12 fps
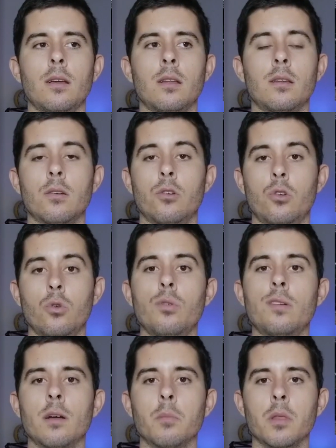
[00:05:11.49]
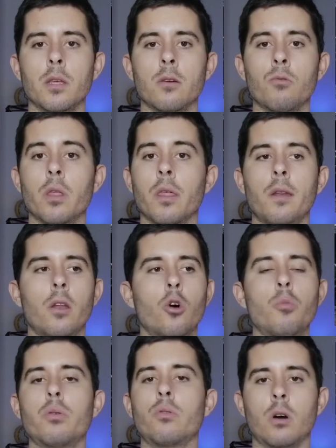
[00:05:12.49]
to do something with no
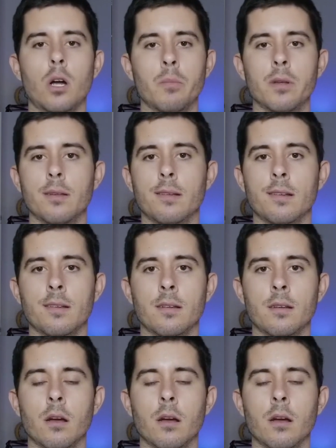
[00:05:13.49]
promise